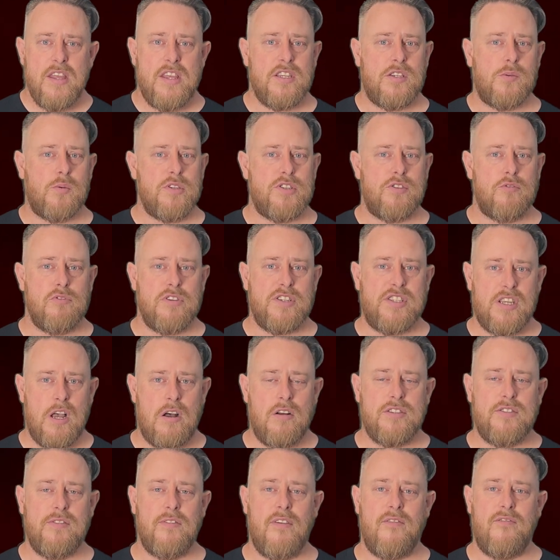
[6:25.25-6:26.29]
This was a
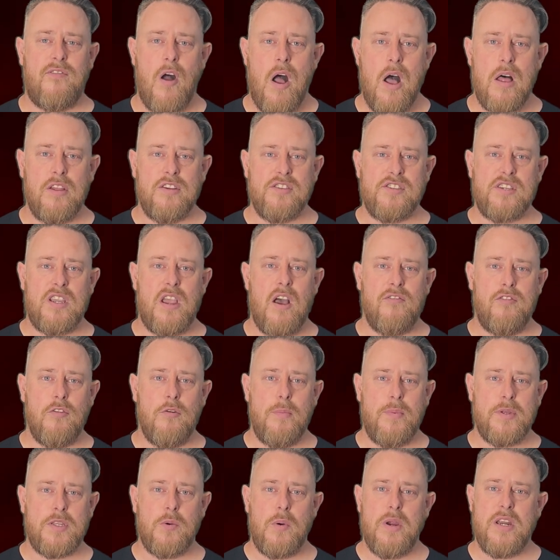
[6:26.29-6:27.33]
result of a violent
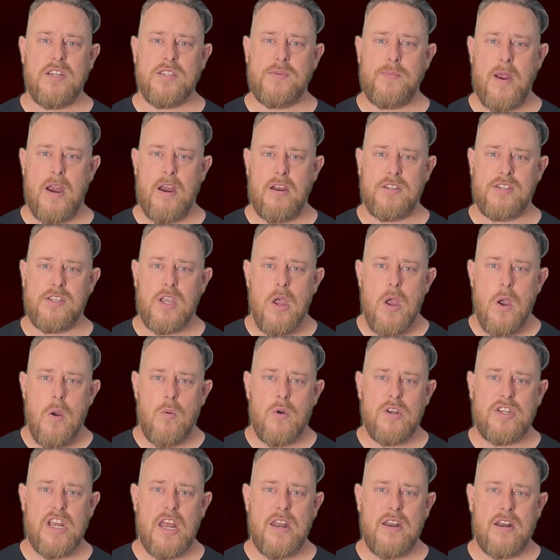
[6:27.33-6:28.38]
scuffle between his parents,
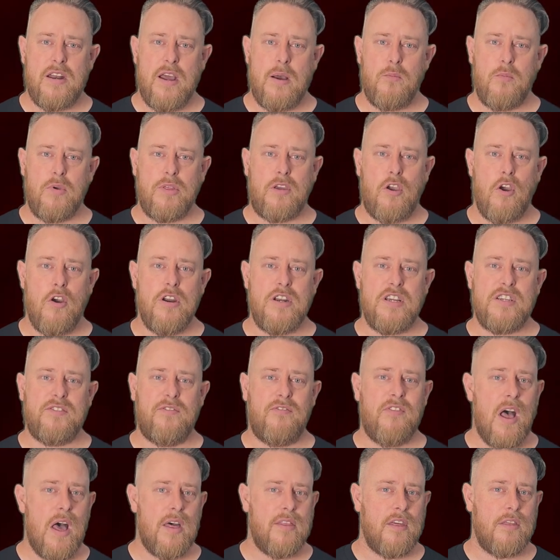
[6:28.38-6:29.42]
which ended up with Codey's
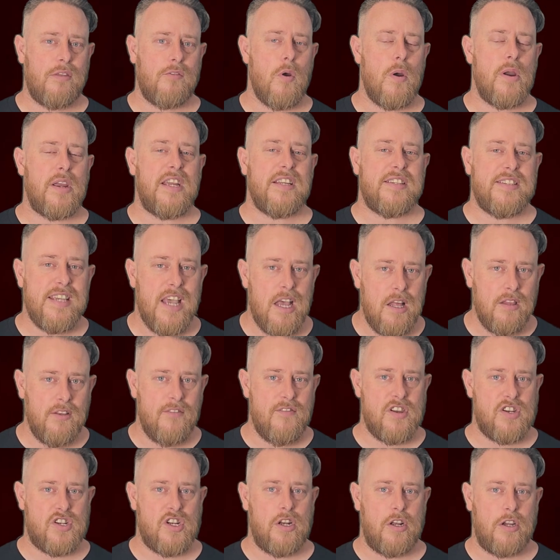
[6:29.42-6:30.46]
father throwing a
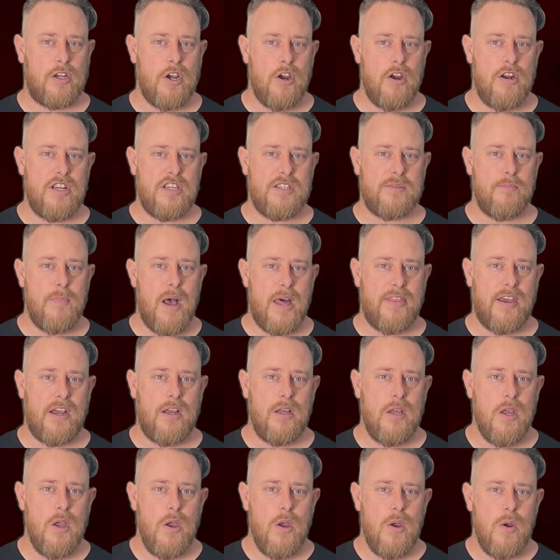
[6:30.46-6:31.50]
television at Codey's
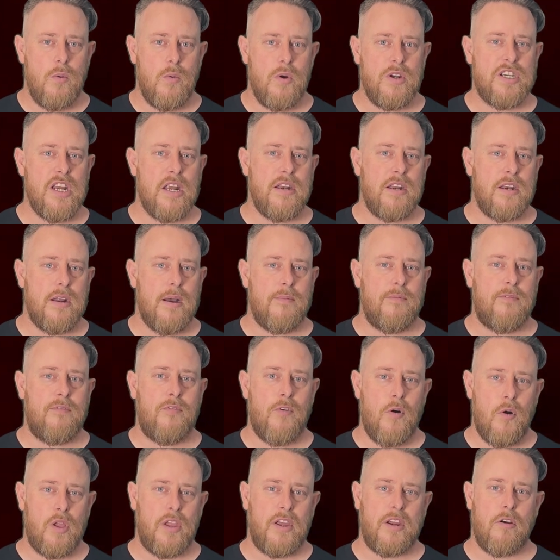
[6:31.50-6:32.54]
mother, which ended up
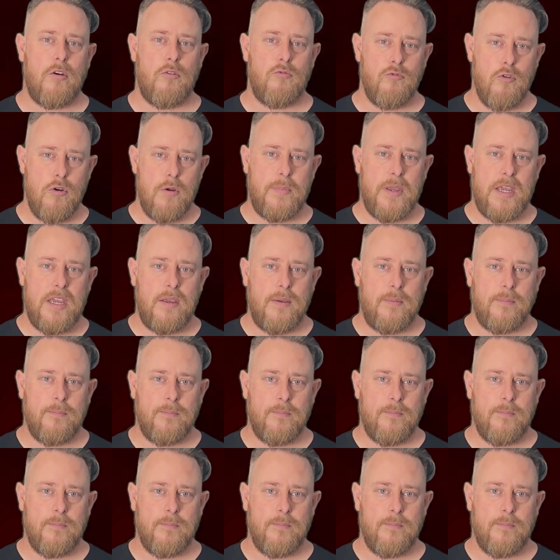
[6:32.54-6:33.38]
falling on Ruby.